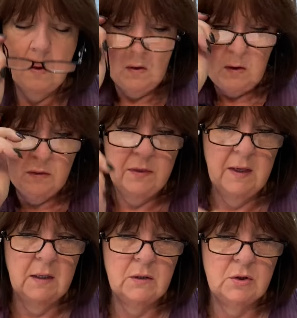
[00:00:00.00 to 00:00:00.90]
I
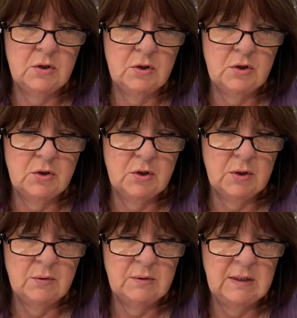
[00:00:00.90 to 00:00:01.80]
think
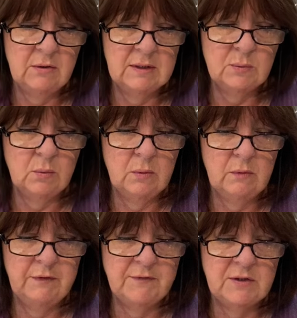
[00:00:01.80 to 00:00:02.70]
Jodie Long is wool,
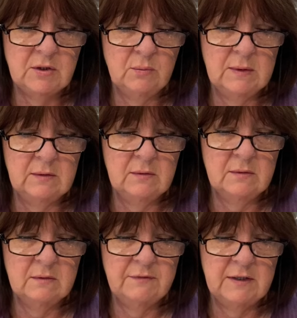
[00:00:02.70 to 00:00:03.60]
52 wool,
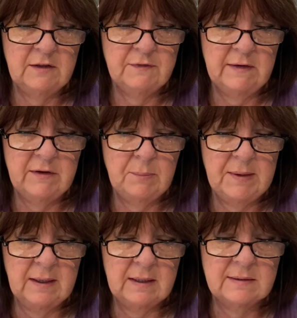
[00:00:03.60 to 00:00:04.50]
35
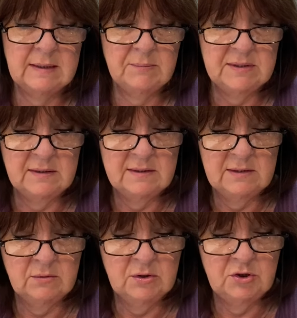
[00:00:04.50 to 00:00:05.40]
alpaca, 10%
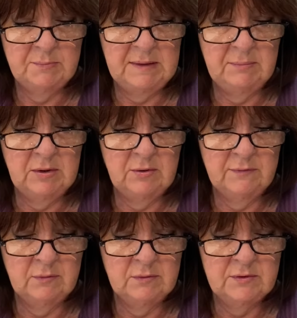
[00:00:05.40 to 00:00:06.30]
silk. Should be
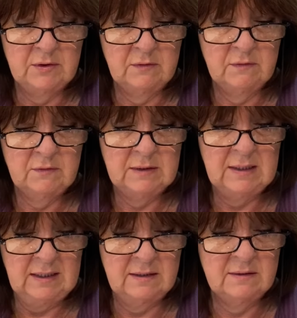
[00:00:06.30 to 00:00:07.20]
beautiful and soft, and
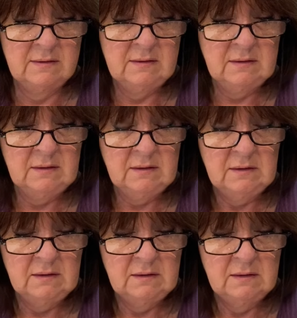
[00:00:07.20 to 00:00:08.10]
it is.
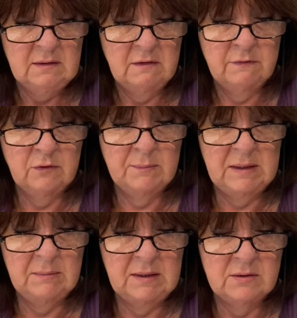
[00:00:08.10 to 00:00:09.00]

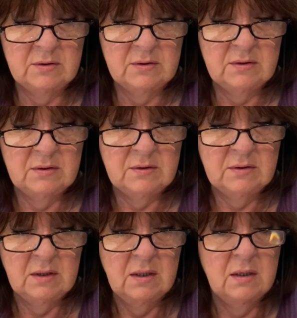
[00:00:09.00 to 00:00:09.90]
4mm.
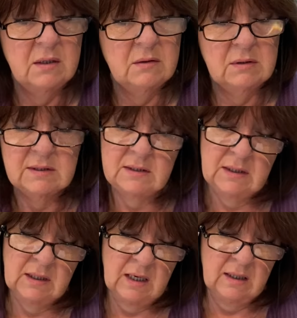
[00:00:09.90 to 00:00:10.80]
Oh, it's a
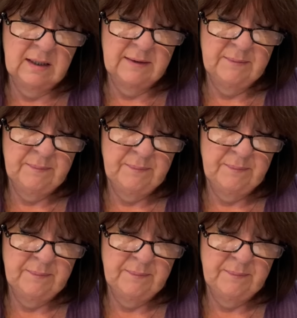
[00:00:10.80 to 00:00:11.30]
DK then.